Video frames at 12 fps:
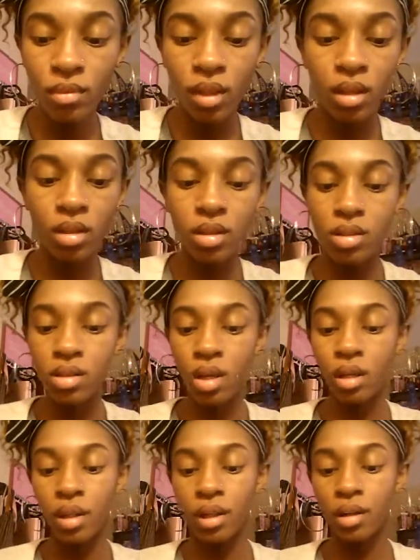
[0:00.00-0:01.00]
And this
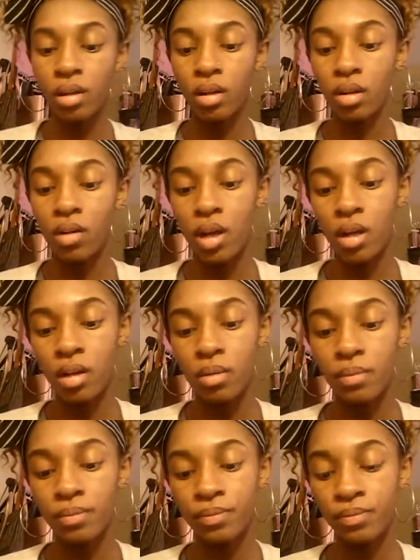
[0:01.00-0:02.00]
LA Girl
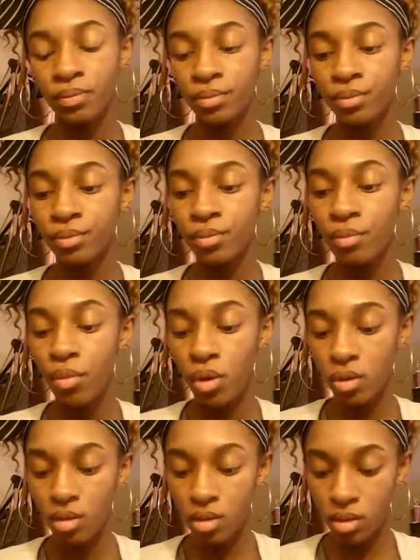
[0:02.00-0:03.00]
Pro
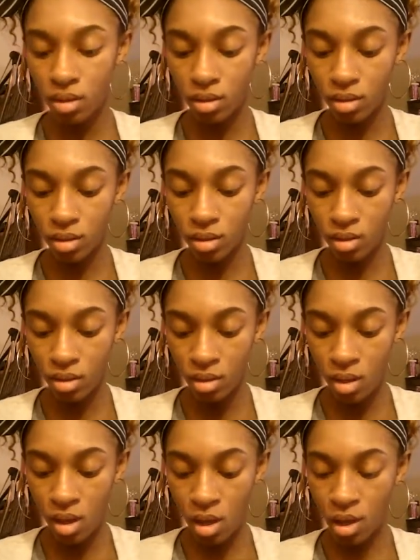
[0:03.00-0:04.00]
Concealer
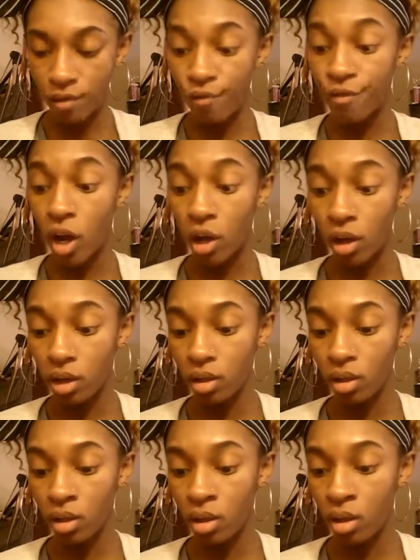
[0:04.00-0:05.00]
and Fawn.
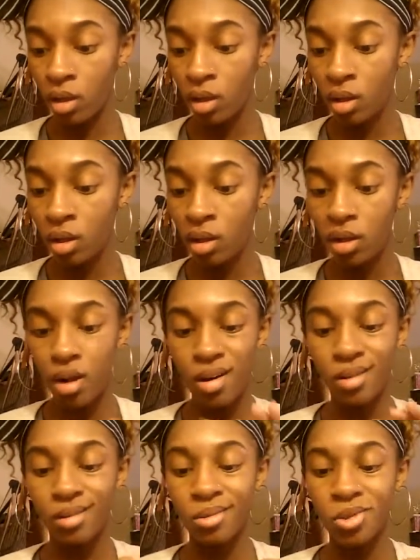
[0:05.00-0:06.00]
I already
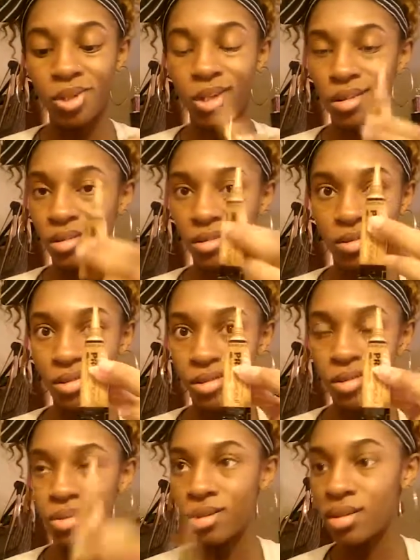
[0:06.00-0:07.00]
usually just
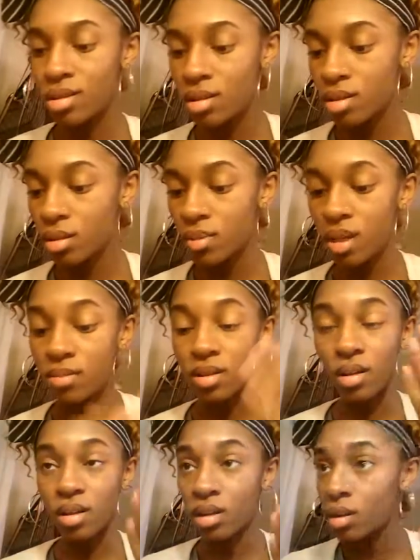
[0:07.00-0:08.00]
use this. Sometimes
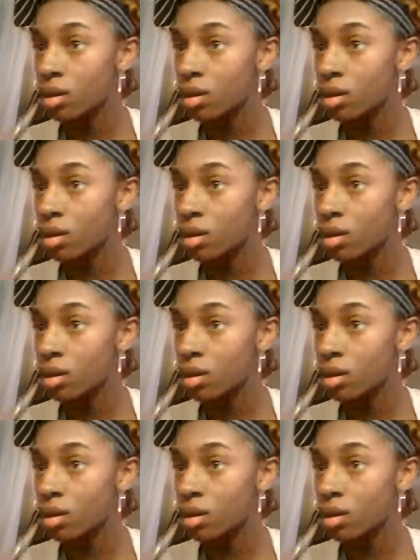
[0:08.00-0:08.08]
I